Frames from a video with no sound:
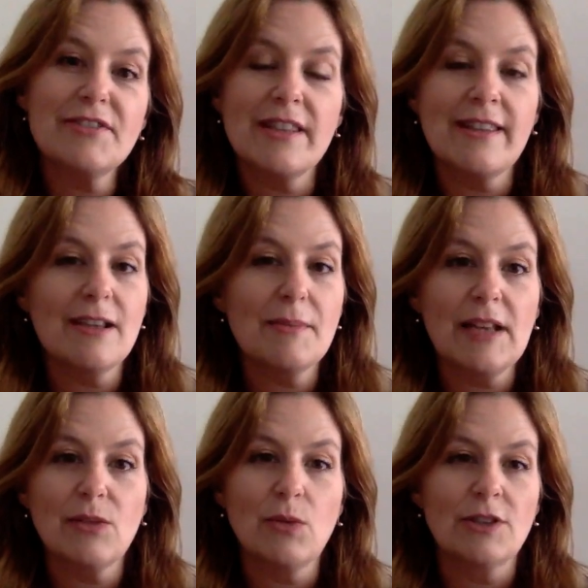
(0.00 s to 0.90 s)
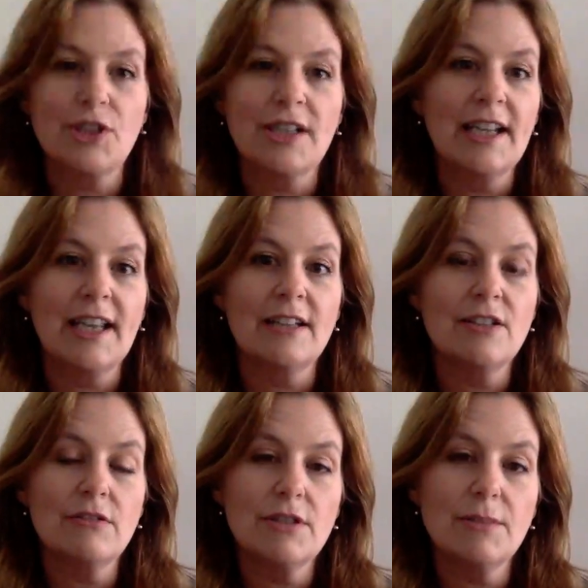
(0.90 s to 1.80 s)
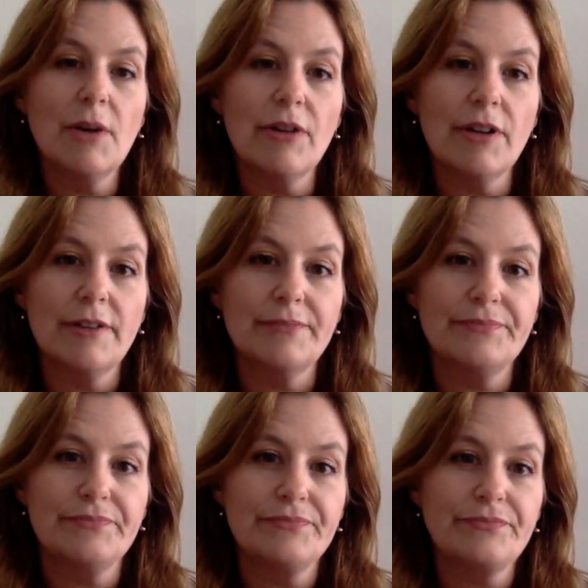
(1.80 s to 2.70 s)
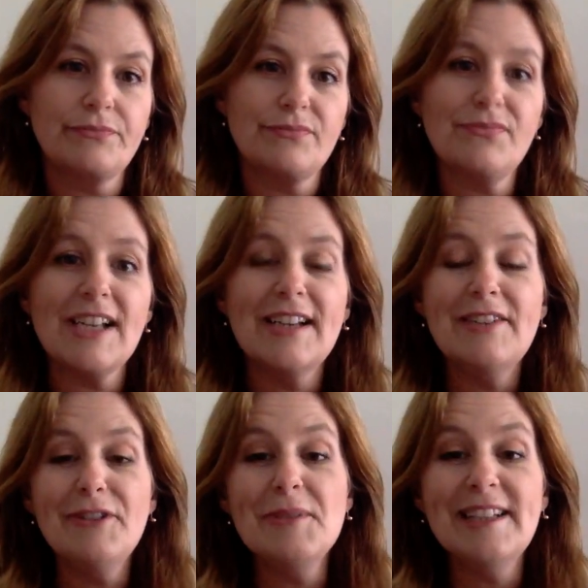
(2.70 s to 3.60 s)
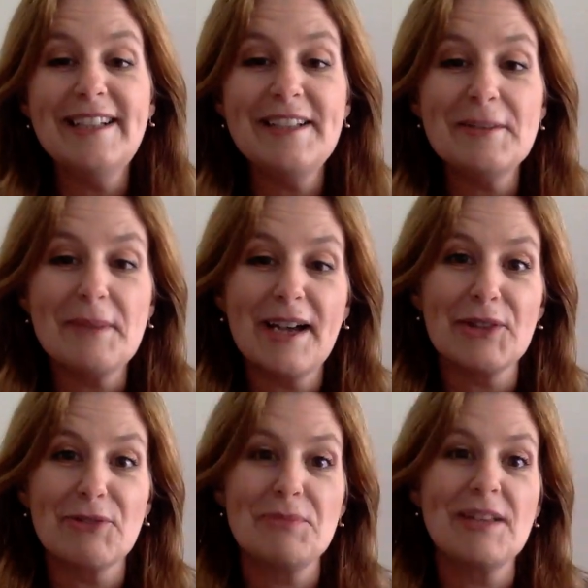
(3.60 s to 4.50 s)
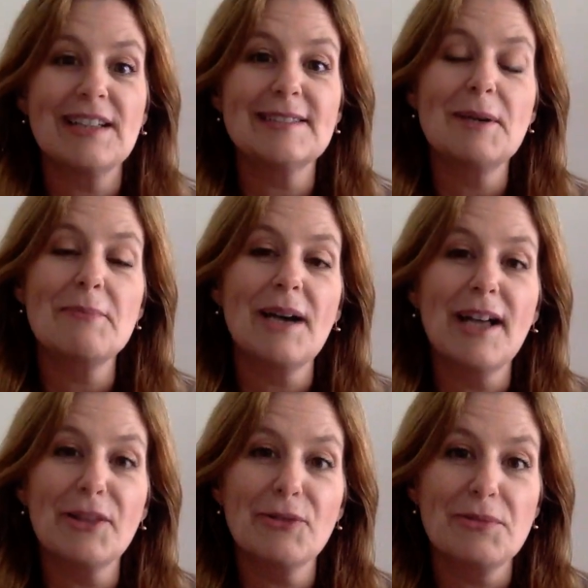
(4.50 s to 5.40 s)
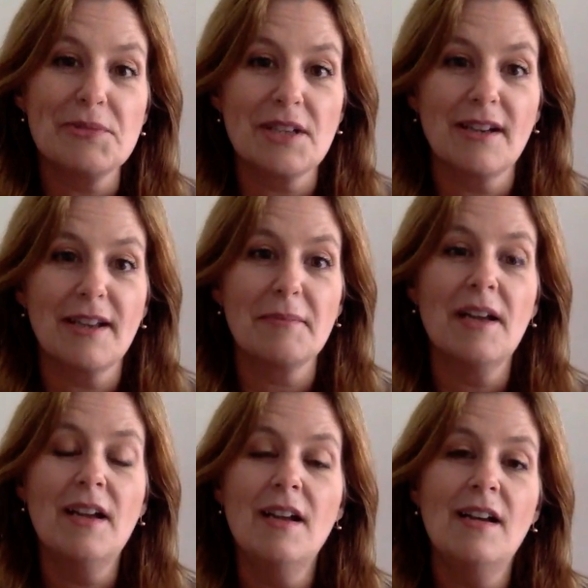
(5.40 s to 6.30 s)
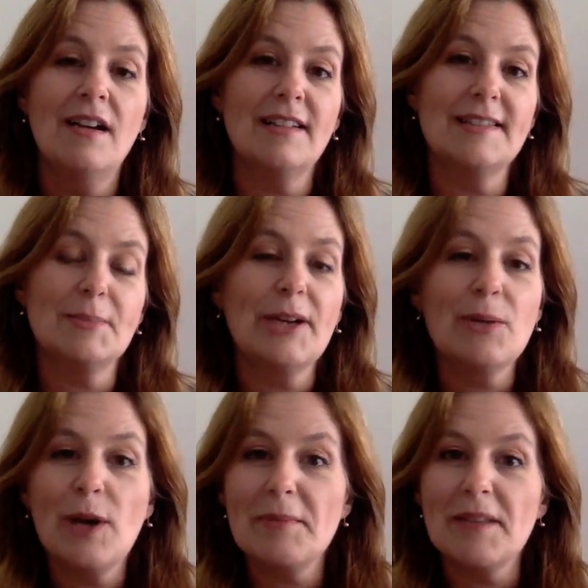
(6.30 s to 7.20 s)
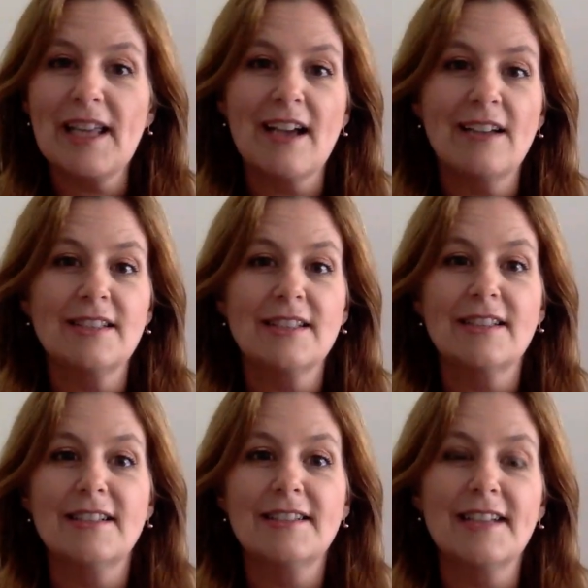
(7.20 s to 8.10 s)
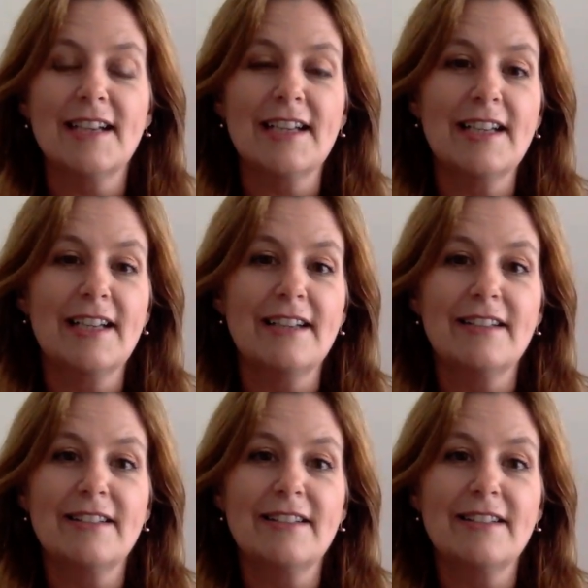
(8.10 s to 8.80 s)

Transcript: to think about the washing again until tomorrow. And if I'm cleaning the bathroom, that's my bathroom time. I spray and wipe the counters, I